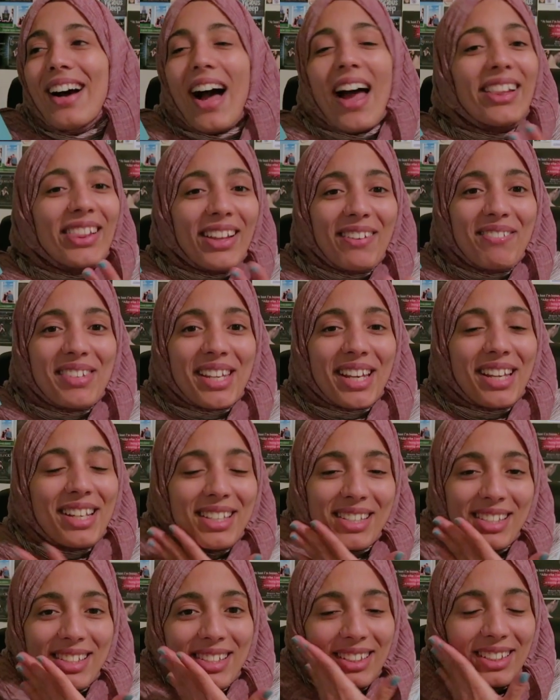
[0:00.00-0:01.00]
I loved it.
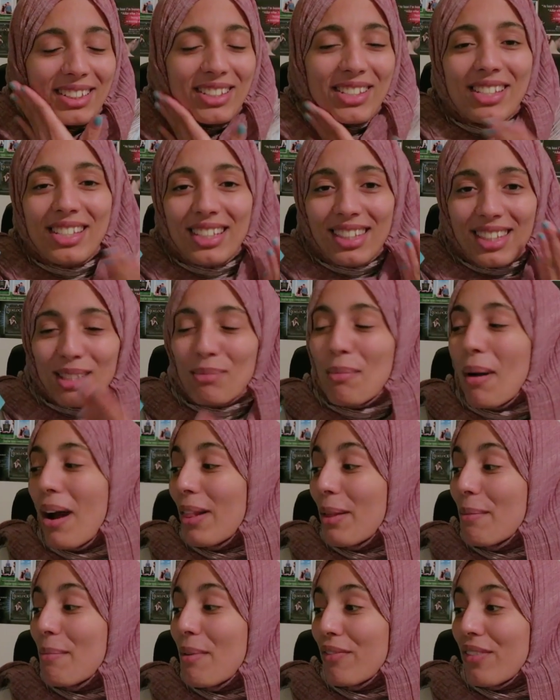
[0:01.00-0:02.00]
It's, do you see the
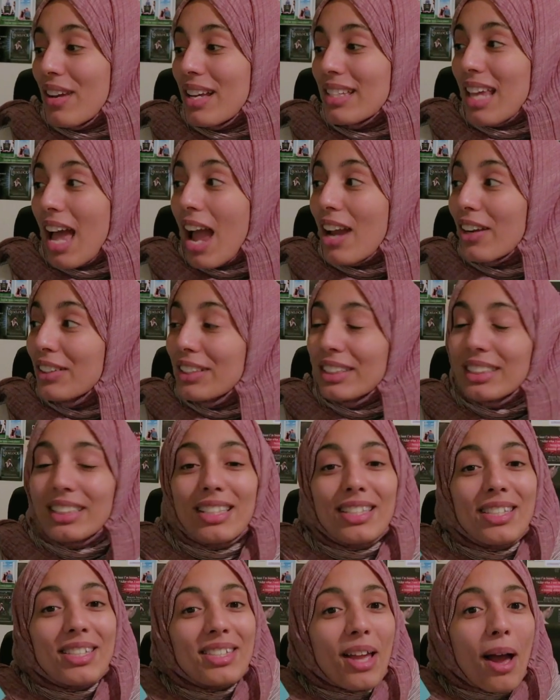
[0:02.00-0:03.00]
smile on my face? I
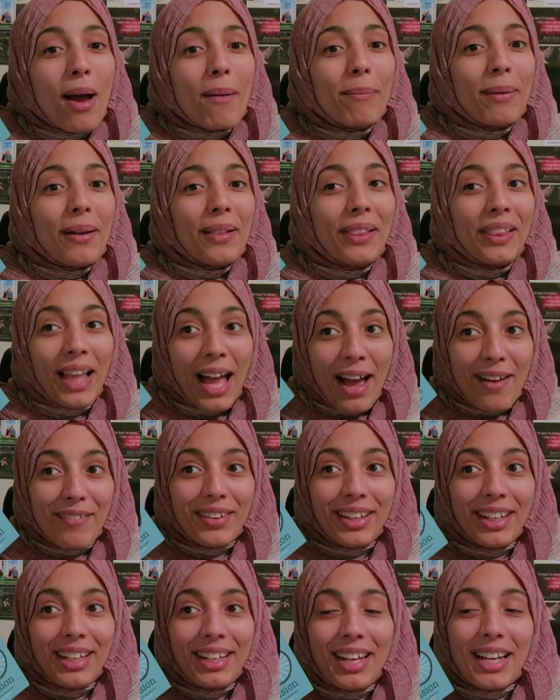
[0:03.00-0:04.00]
couldn't stop
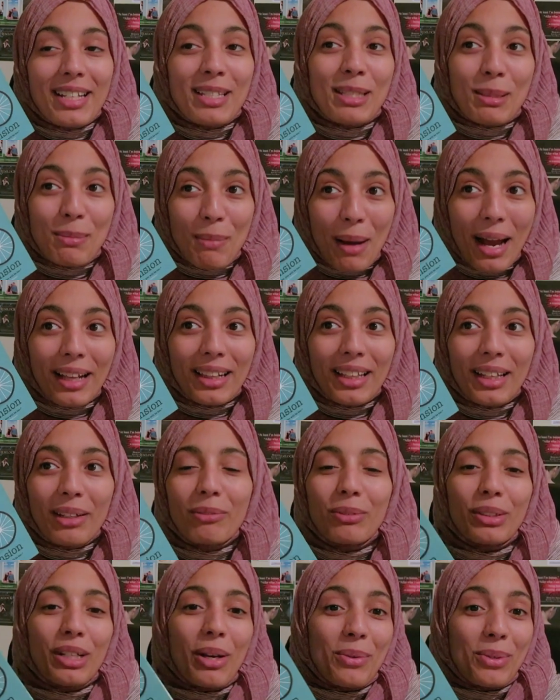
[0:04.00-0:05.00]
laughing and
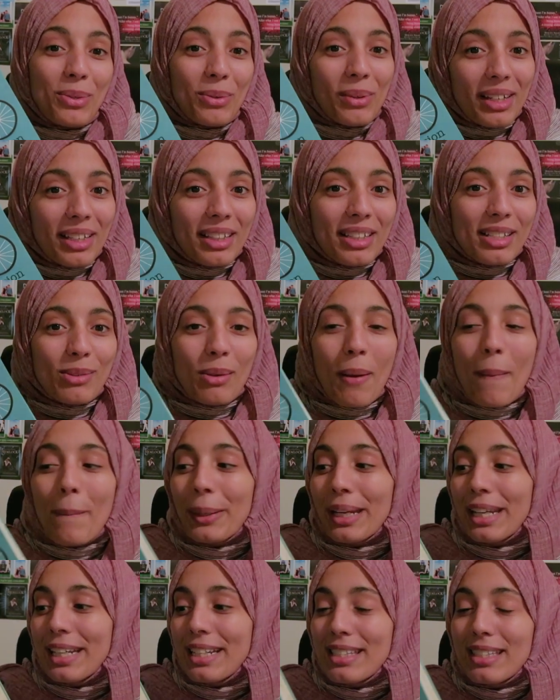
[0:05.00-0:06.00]
smiling when I was reading this one
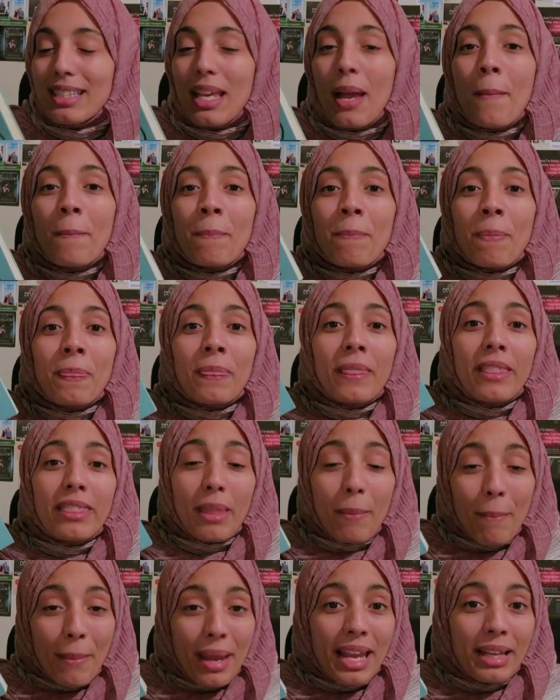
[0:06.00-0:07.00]
because
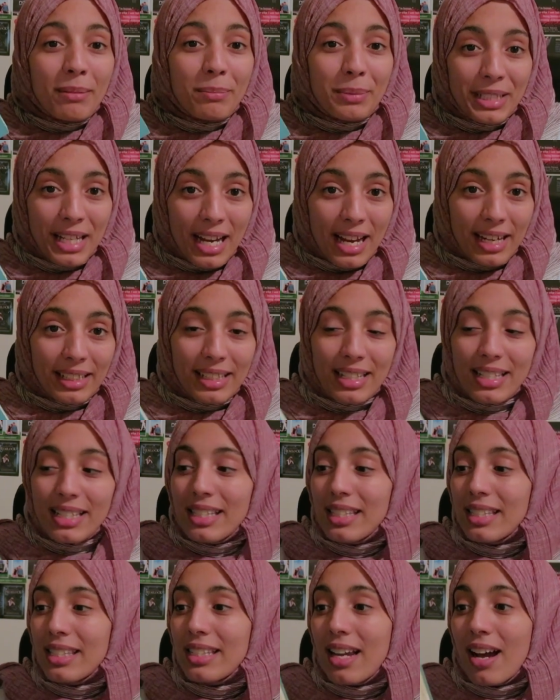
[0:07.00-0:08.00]
the main
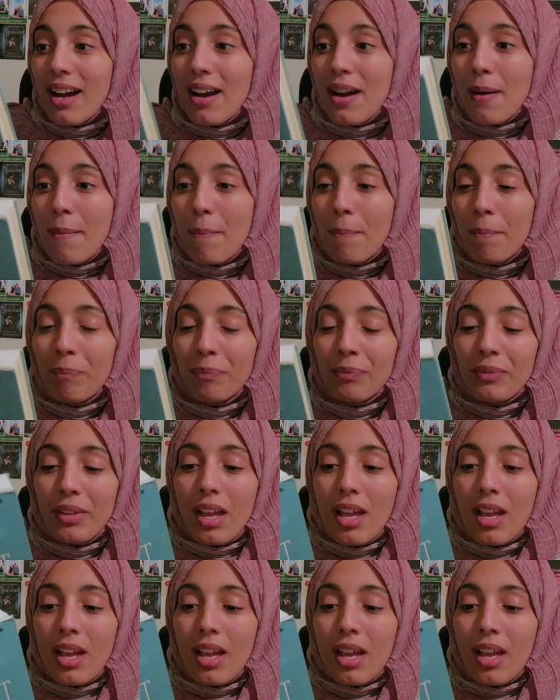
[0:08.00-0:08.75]
protagonist, um,